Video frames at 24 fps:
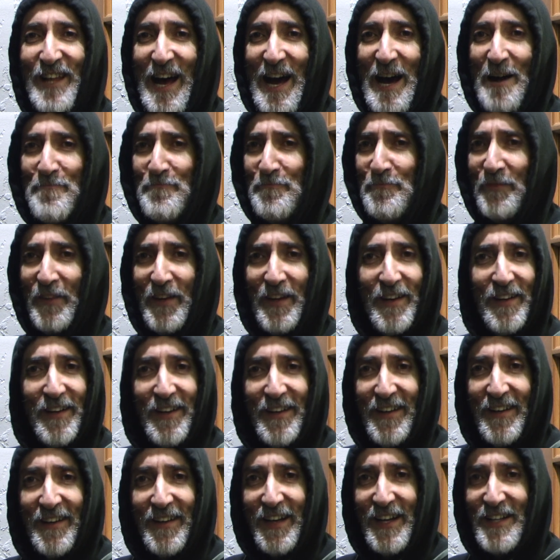lab,
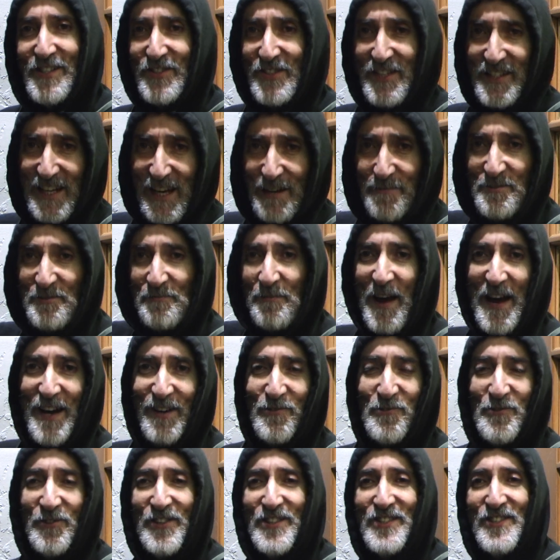and she comes
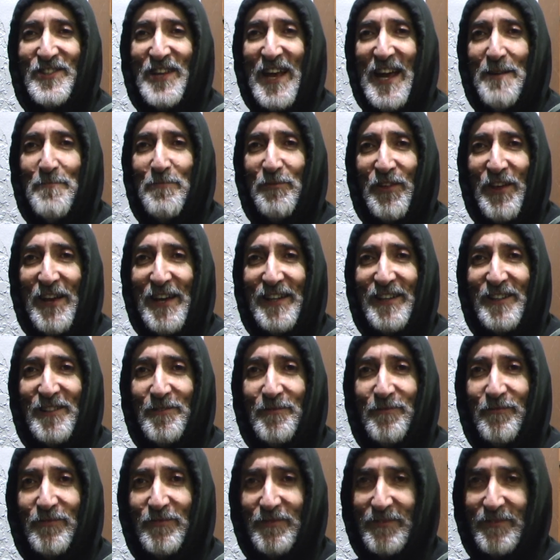back with the same thing,